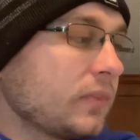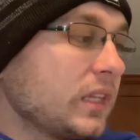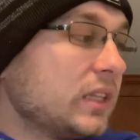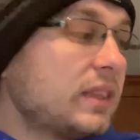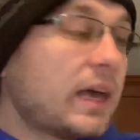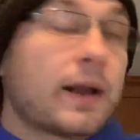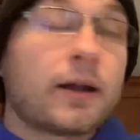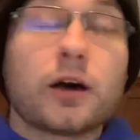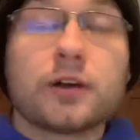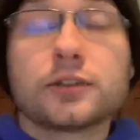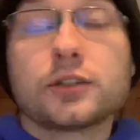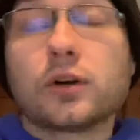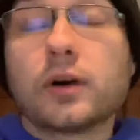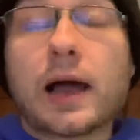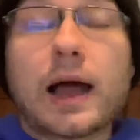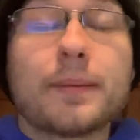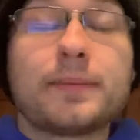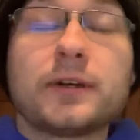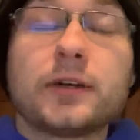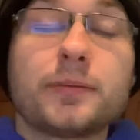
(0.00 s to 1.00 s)
that also
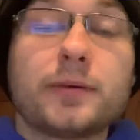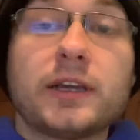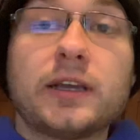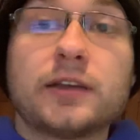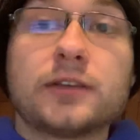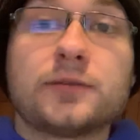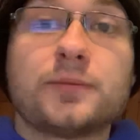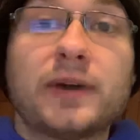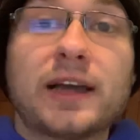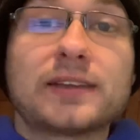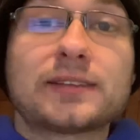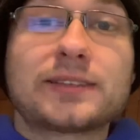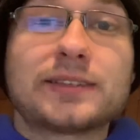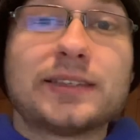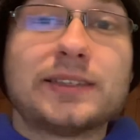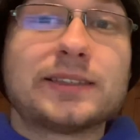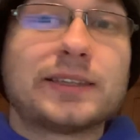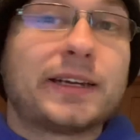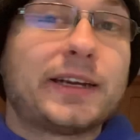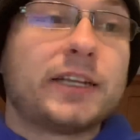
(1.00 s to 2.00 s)
happened to be his best
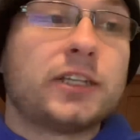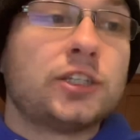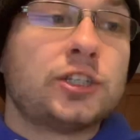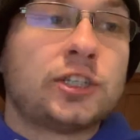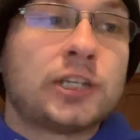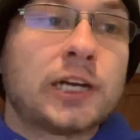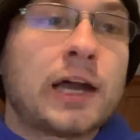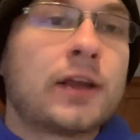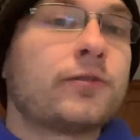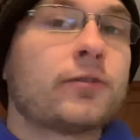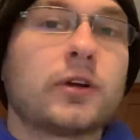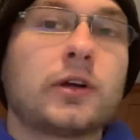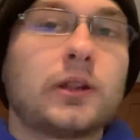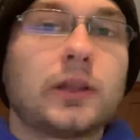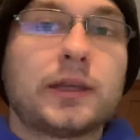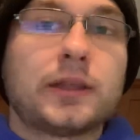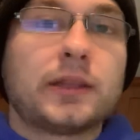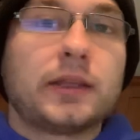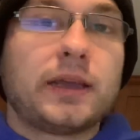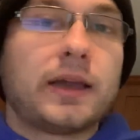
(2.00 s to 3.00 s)
season in
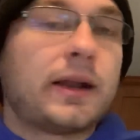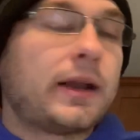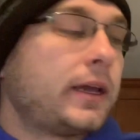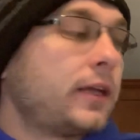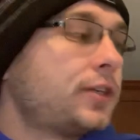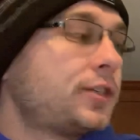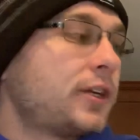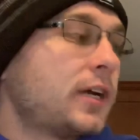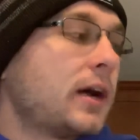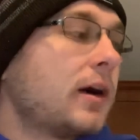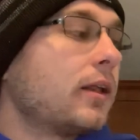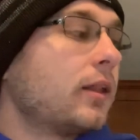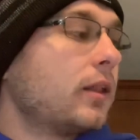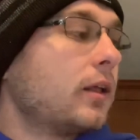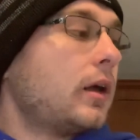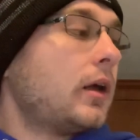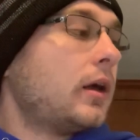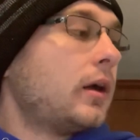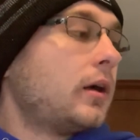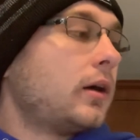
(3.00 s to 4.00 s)
general in the NHL.
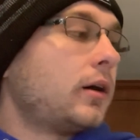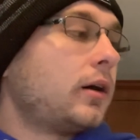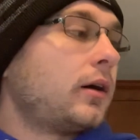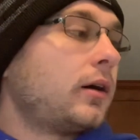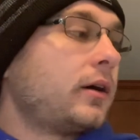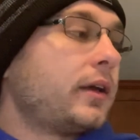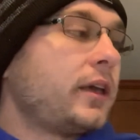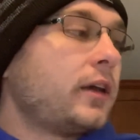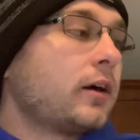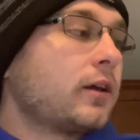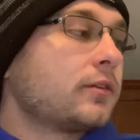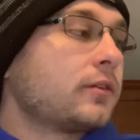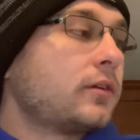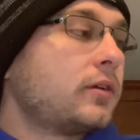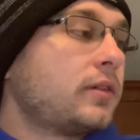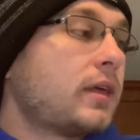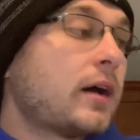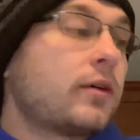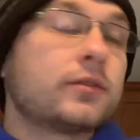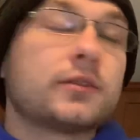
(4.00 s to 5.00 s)
Uh, he
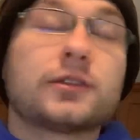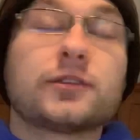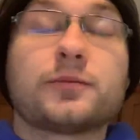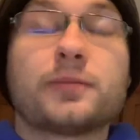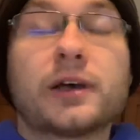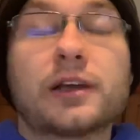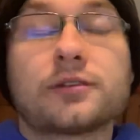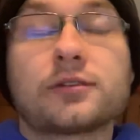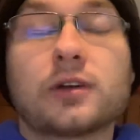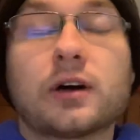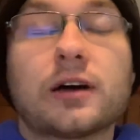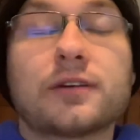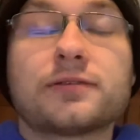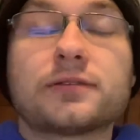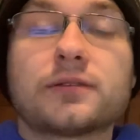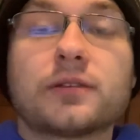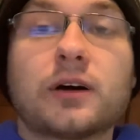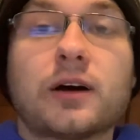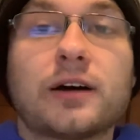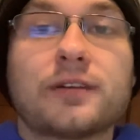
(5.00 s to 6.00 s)
that was his best
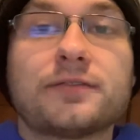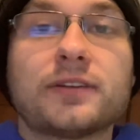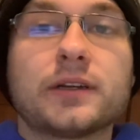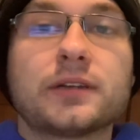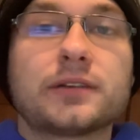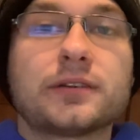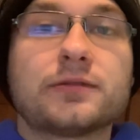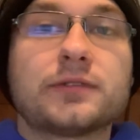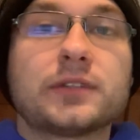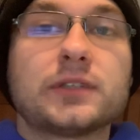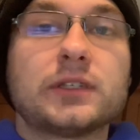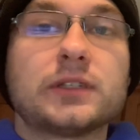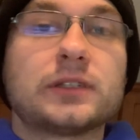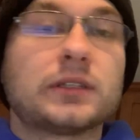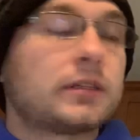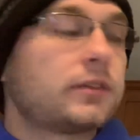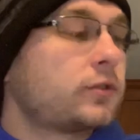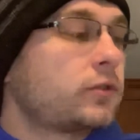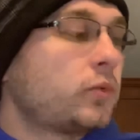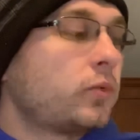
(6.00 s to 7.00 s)
off, offensive
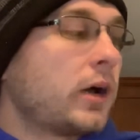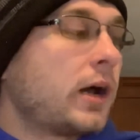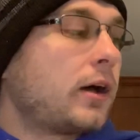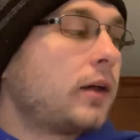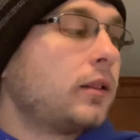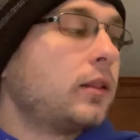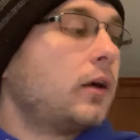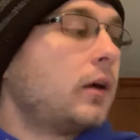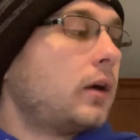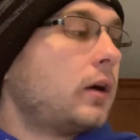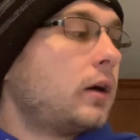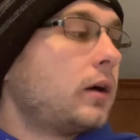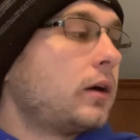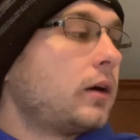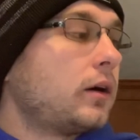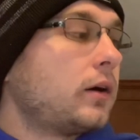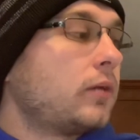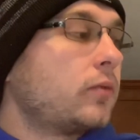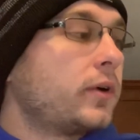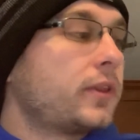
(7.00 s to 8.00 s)
season as well,
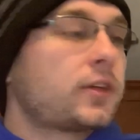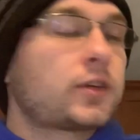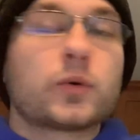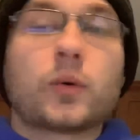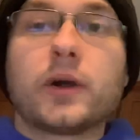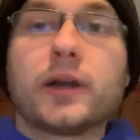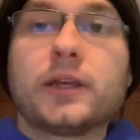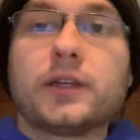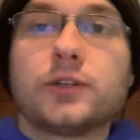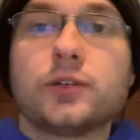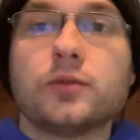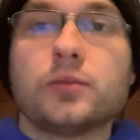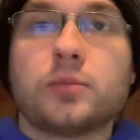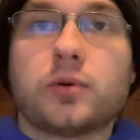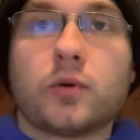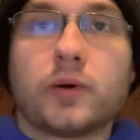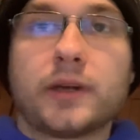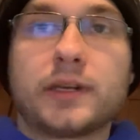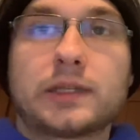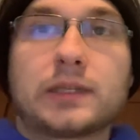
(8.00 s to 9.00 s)
uh, with 22
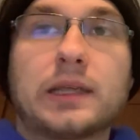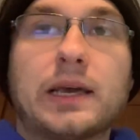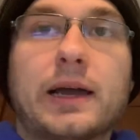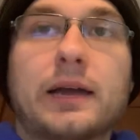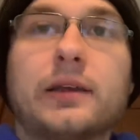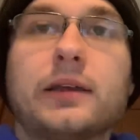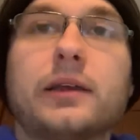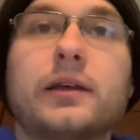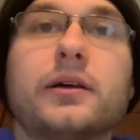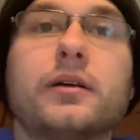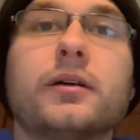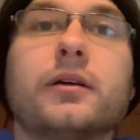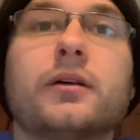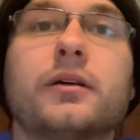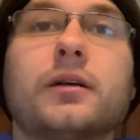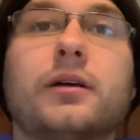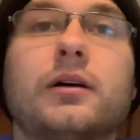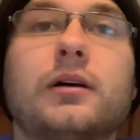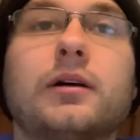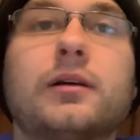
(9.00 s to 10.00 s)
points that year
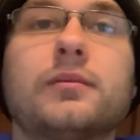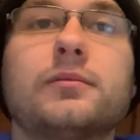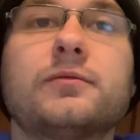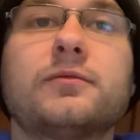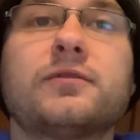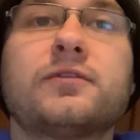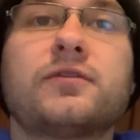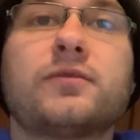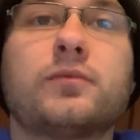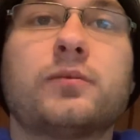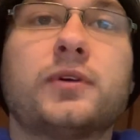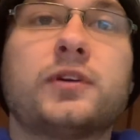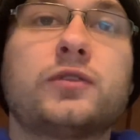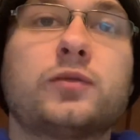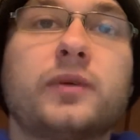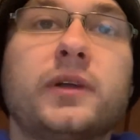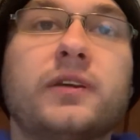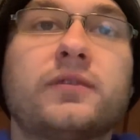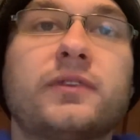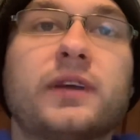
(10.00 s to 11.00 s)
um,
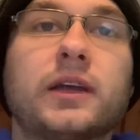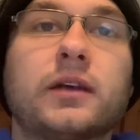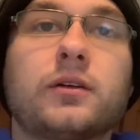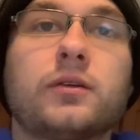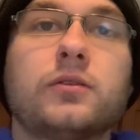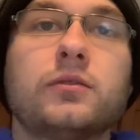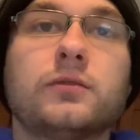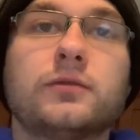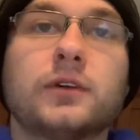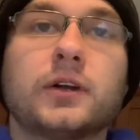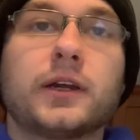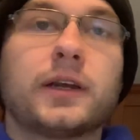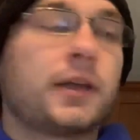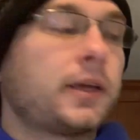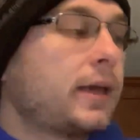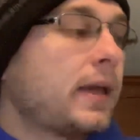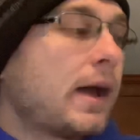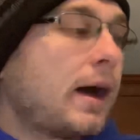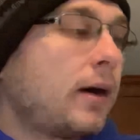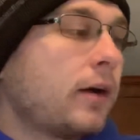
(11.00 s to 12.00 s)
between Vancouver
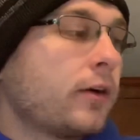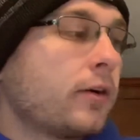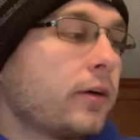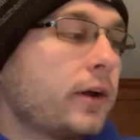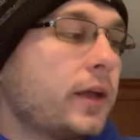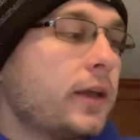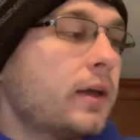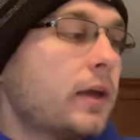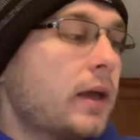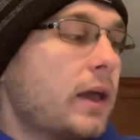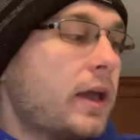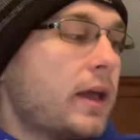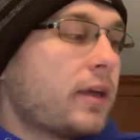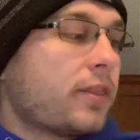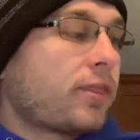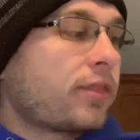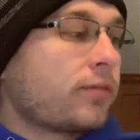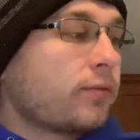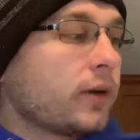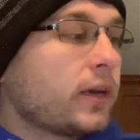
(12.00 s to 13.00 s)
and Calgary.
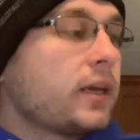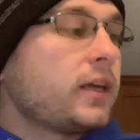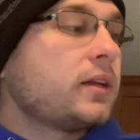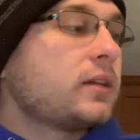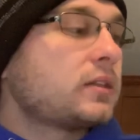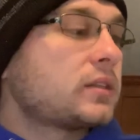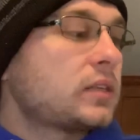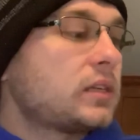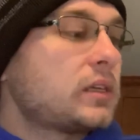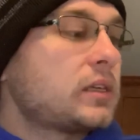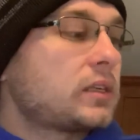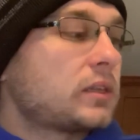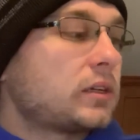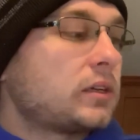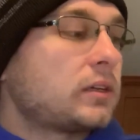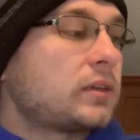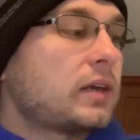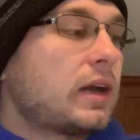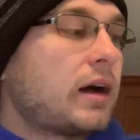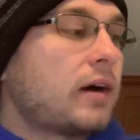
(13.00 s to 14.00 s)
Three
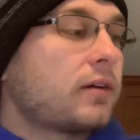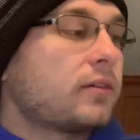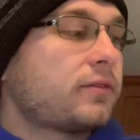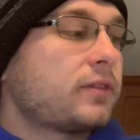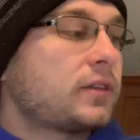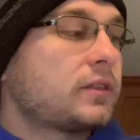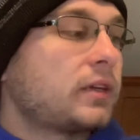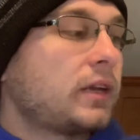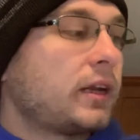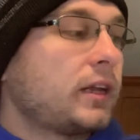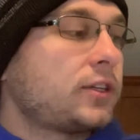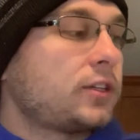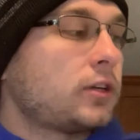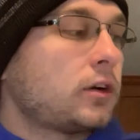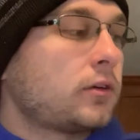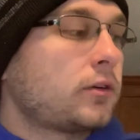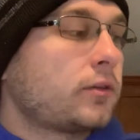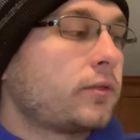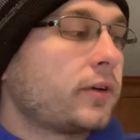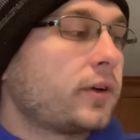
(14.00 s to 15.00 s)
seasons out of his
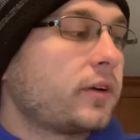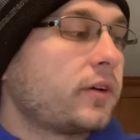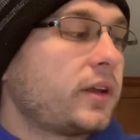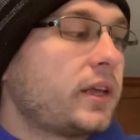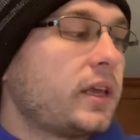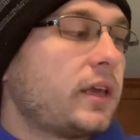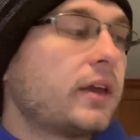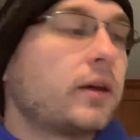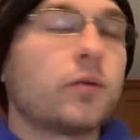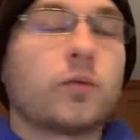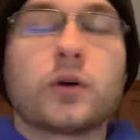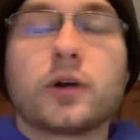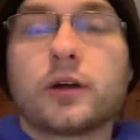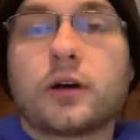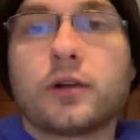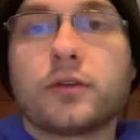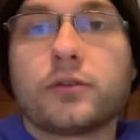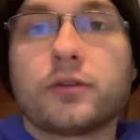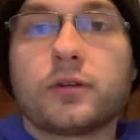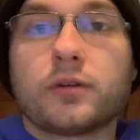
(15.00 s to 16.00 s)
NHL career, he hit
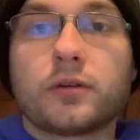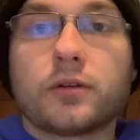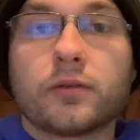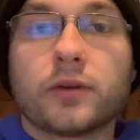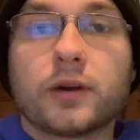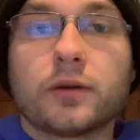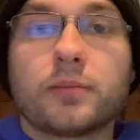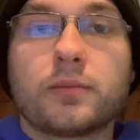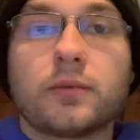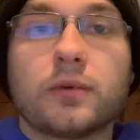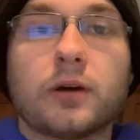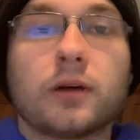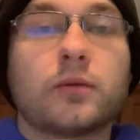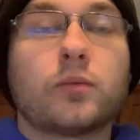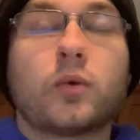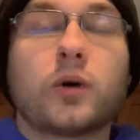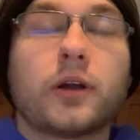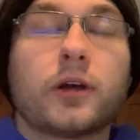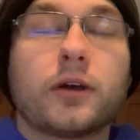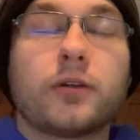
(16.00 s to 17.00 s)
100 career or
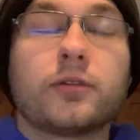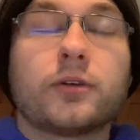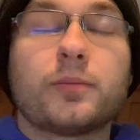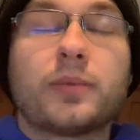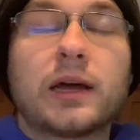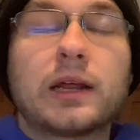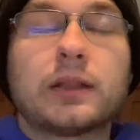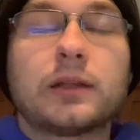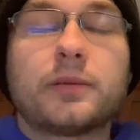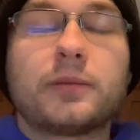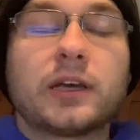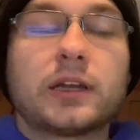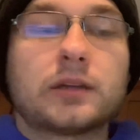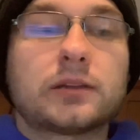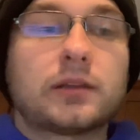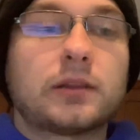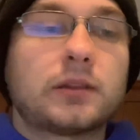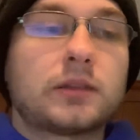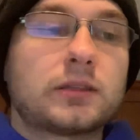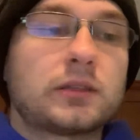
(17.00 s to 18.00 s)
100 penalty
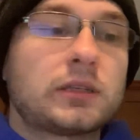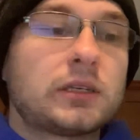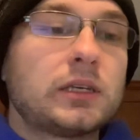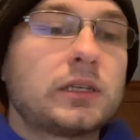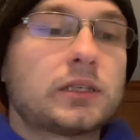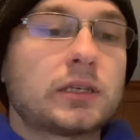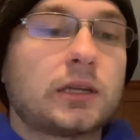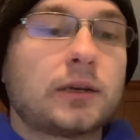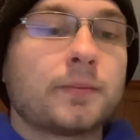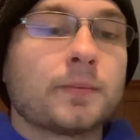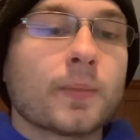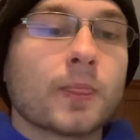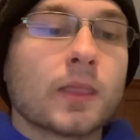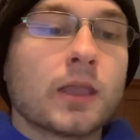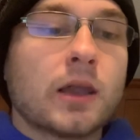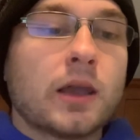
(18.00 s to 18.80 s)
minutes in the season.